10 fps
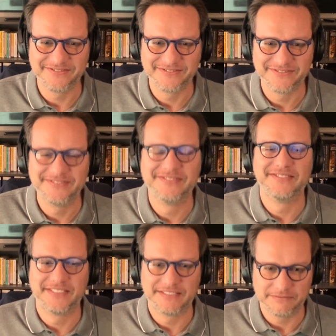
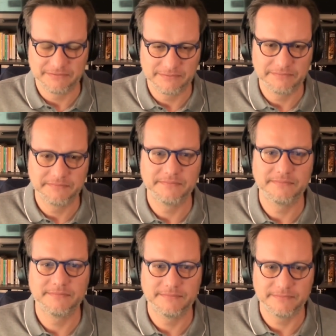
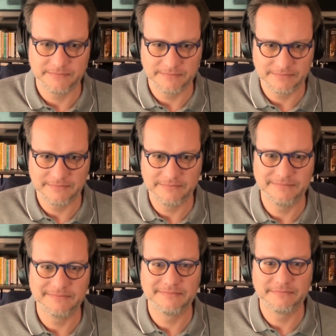
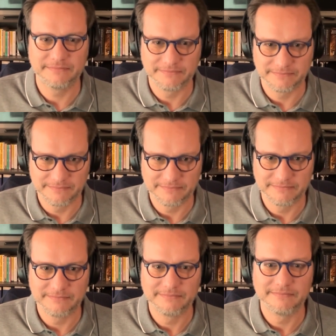
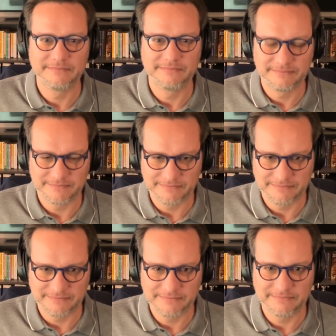
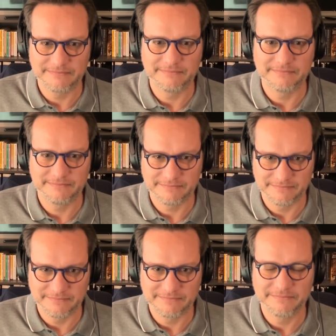
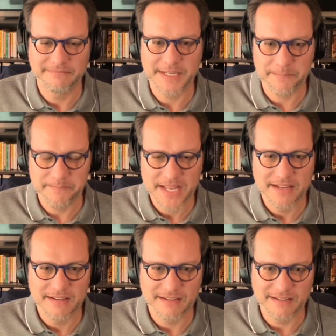
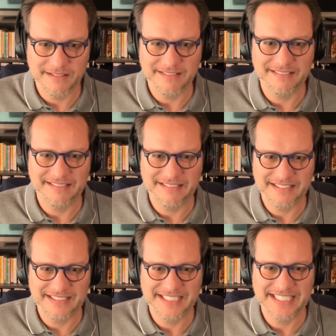
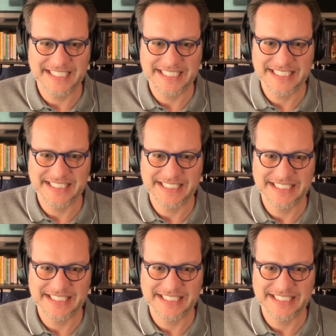(not speaking)